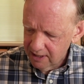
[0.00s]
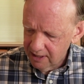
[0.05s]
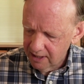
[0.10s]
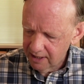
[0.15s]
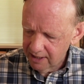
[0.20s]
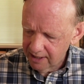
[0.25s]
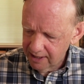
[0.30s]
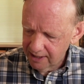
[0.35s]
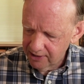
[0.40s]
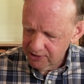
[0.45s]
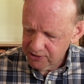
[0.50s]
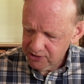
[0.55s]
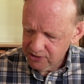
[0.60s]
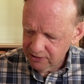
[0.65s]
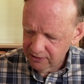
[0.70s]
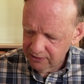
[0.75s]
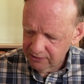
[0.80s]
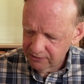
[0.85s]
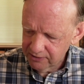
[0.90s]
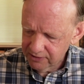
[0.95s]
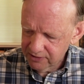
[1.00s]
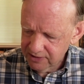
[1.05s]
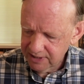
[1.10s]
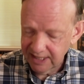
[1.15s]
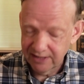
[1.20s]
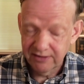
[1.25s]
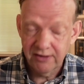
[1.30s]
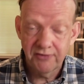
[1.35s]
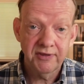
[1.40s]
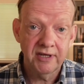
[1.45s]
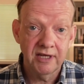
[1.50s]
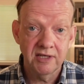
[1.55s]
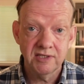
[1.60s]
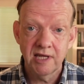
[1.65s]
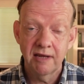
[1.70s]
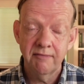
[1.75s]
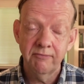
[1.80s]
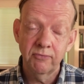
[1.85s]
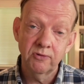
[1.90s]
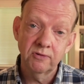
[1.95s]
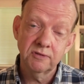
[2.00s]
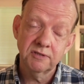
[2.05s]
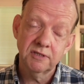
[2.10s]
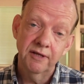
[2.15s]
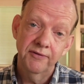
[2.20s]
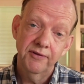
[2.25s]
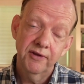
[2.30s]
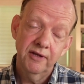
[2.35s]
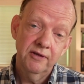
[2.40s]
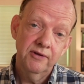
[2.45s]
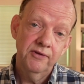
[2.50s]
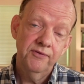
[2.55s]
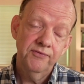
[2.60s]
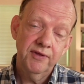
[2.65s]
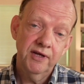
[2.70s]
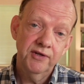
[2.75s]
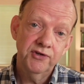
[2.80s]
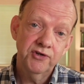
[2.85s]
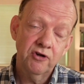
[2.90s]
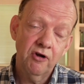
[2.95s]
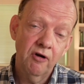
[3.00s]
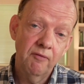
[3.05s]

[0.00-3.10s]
to get the thing assembled, then you're not